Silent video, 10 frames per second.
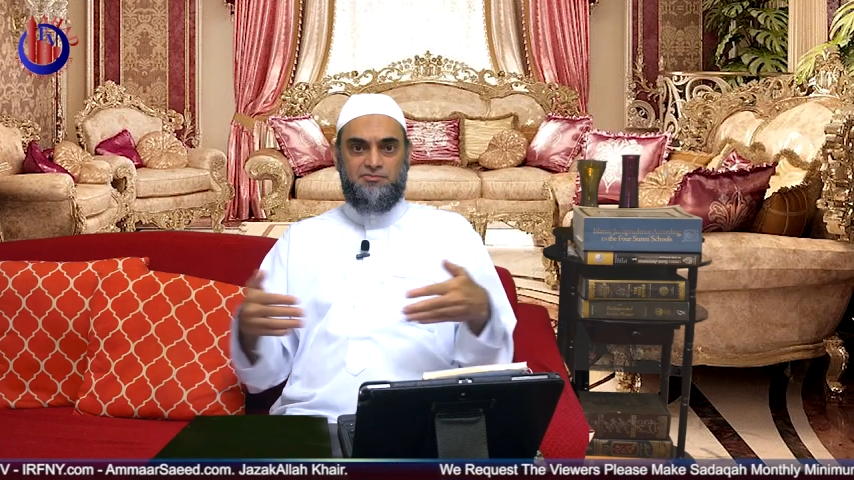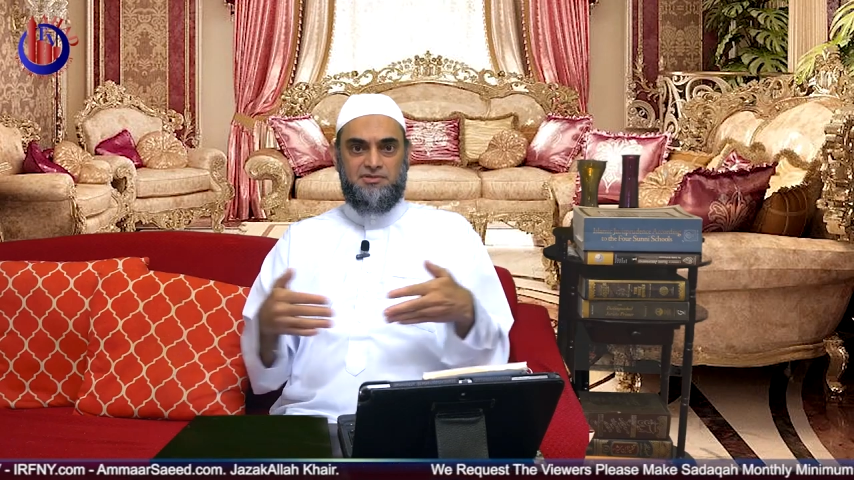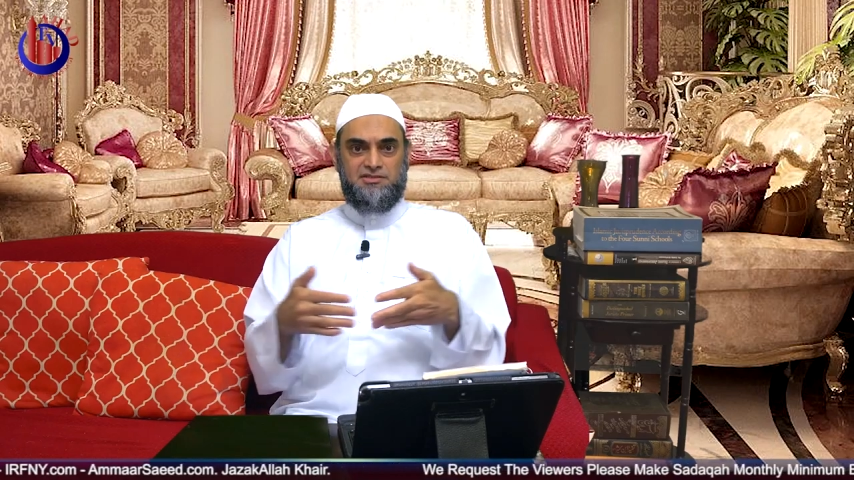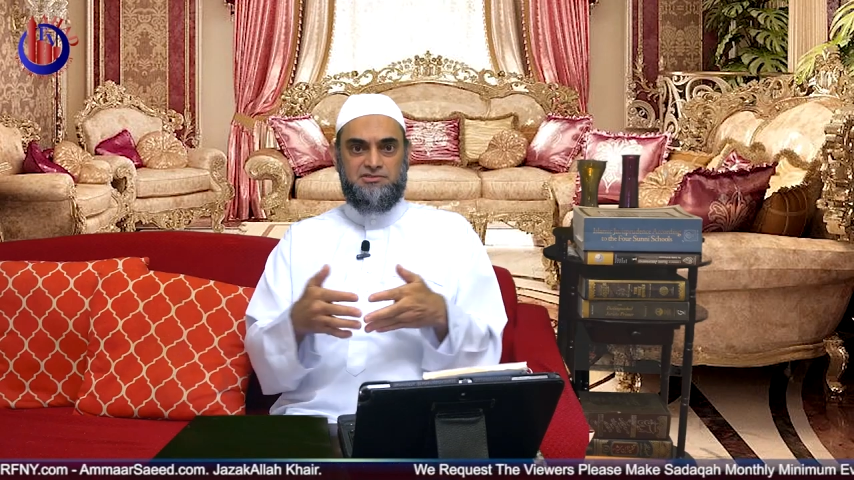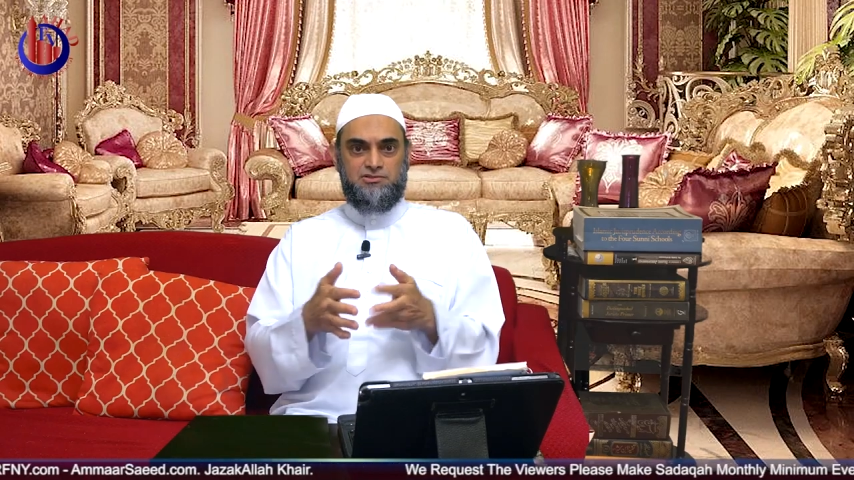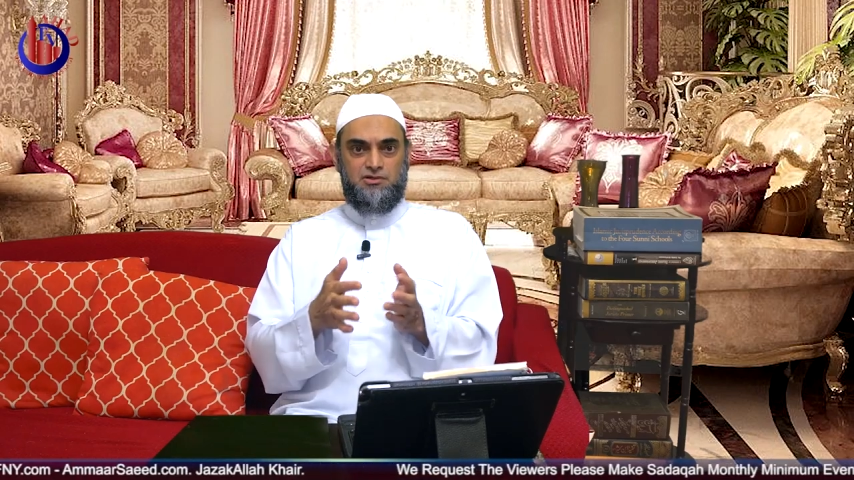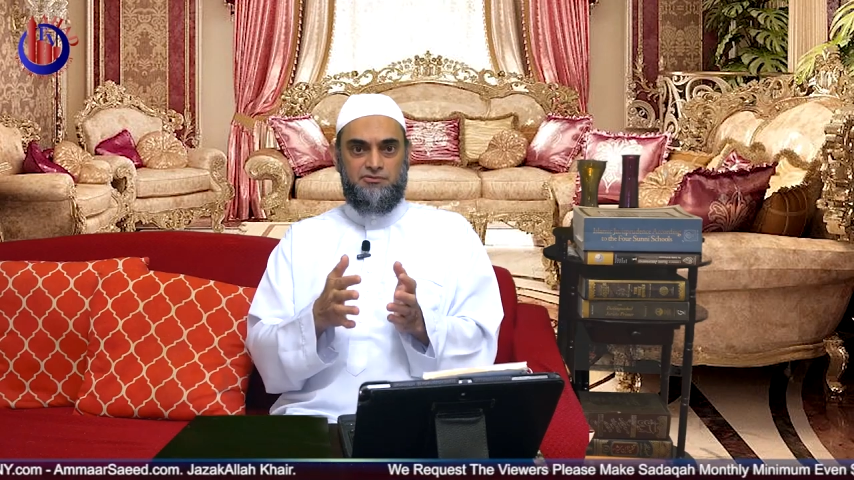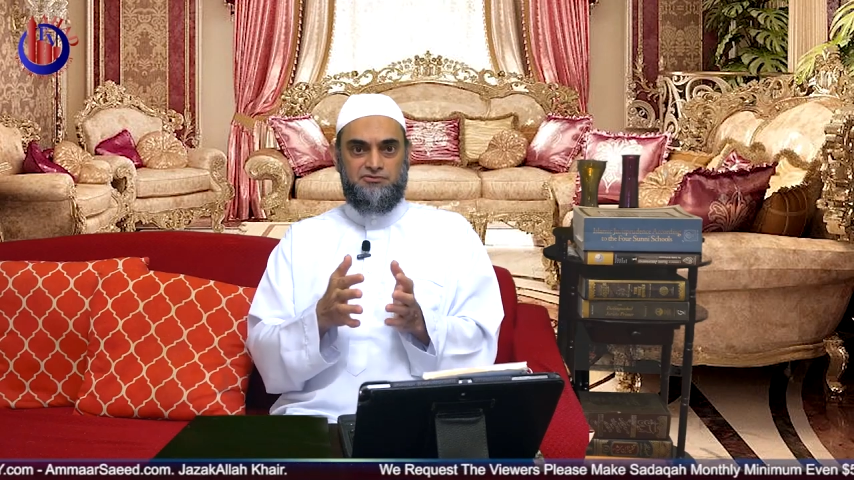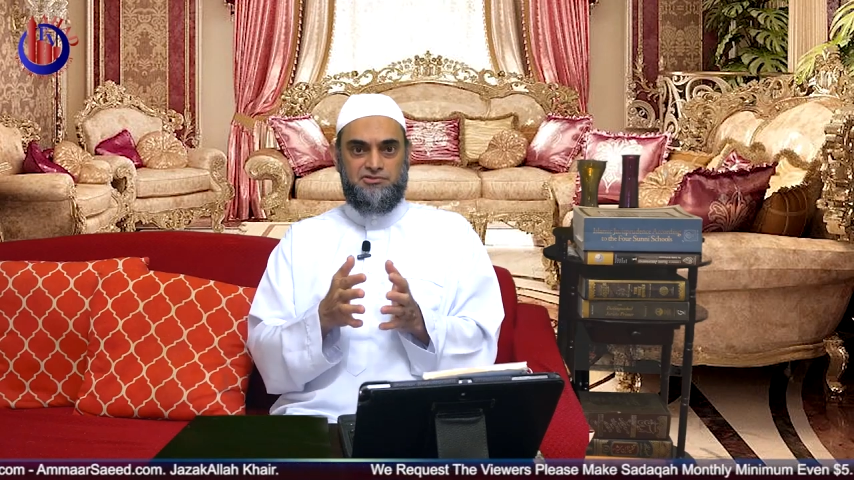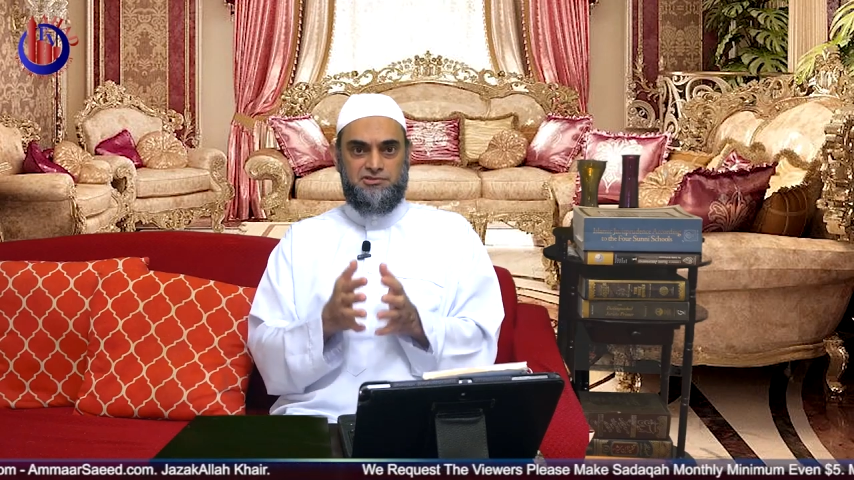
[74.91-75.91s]
places
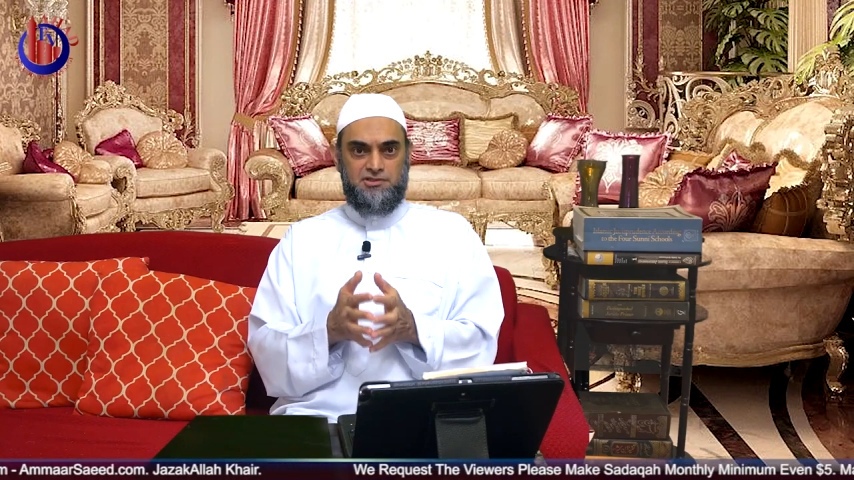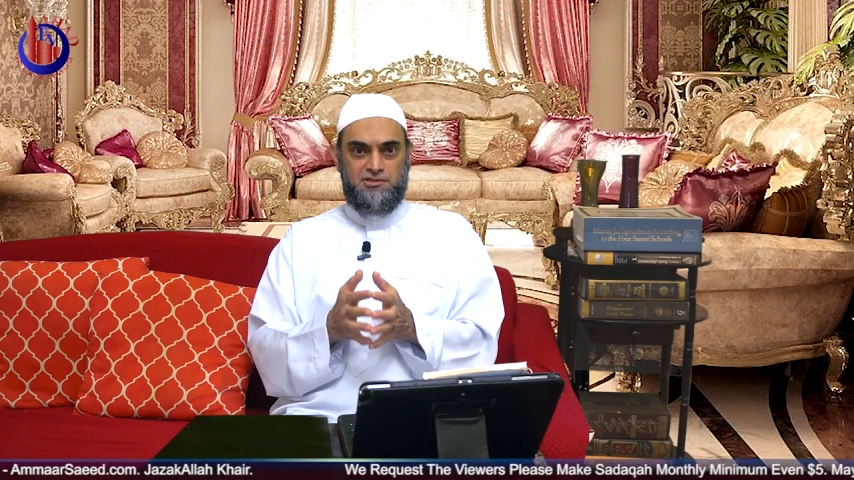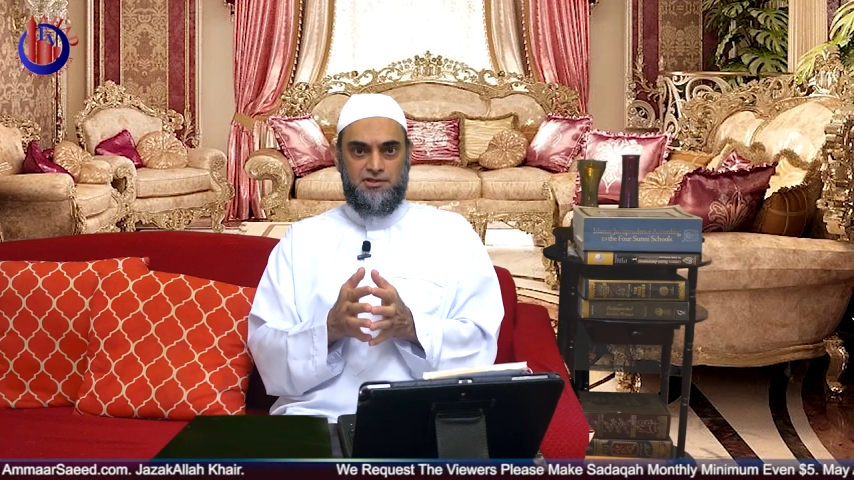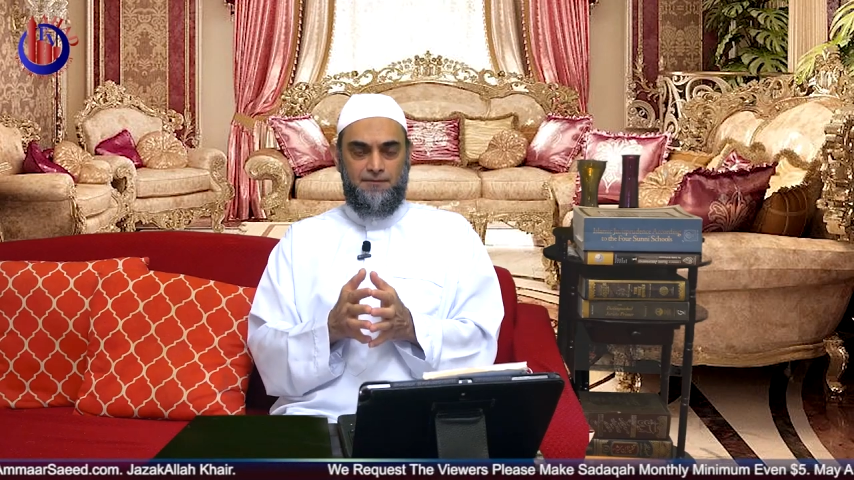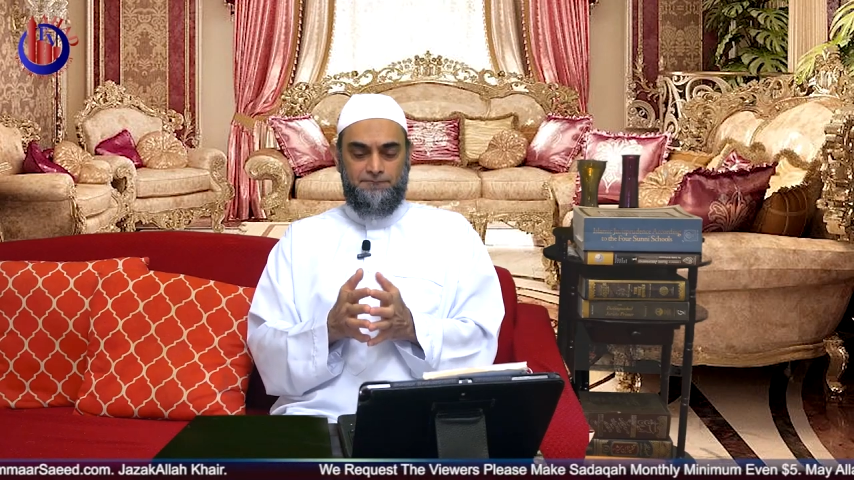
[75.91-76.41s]
of shirk.